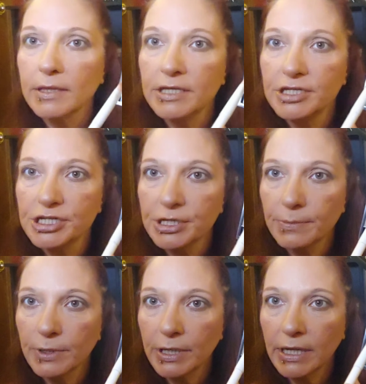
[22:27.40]
this
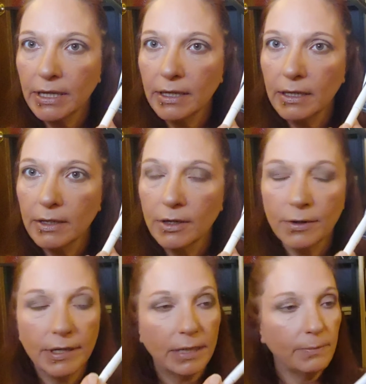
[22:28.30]
shimmery
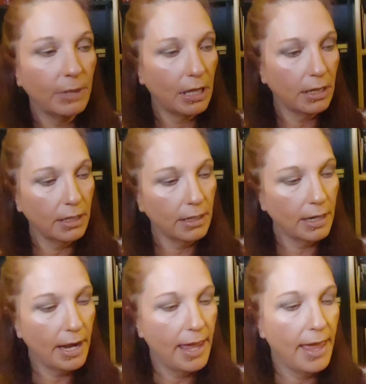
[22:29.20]
cream color,
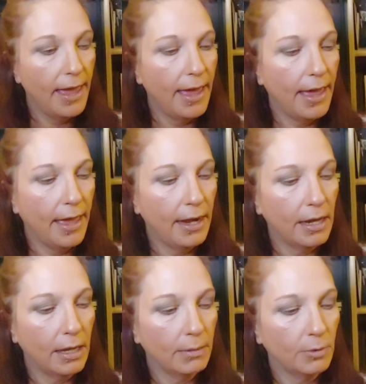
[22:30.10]

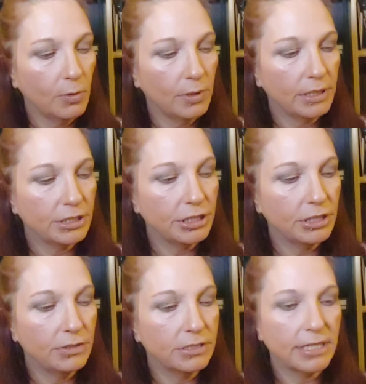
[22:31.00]
and I'm going to
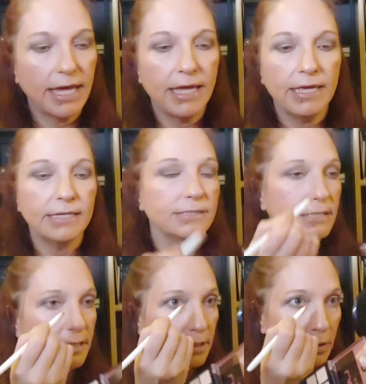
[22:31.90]
use that as
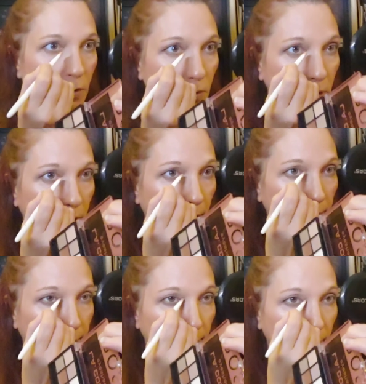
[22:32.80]
the inner corner
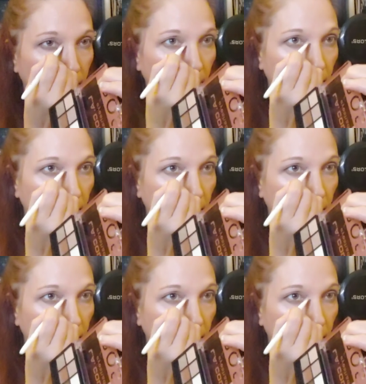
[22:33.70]
highlight.